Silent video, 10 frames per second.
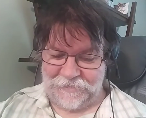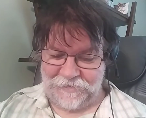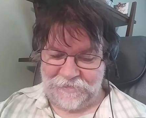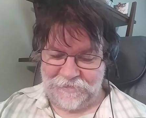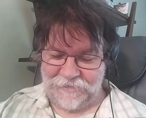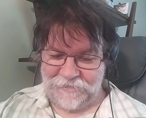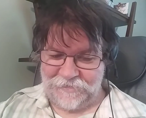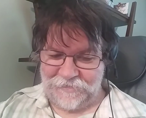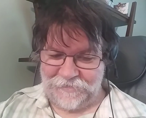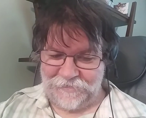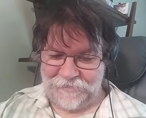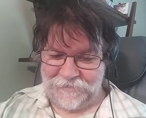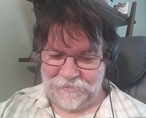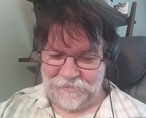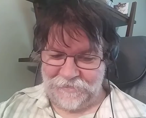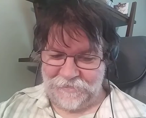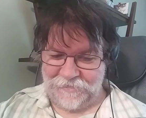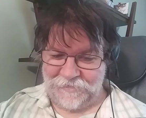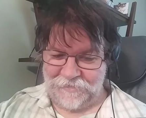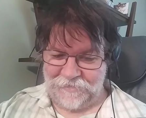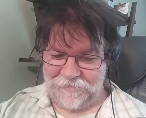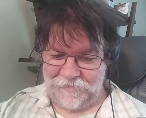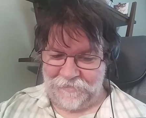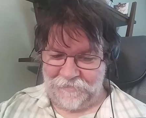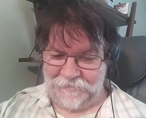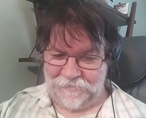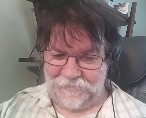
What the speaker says: (no one is talking)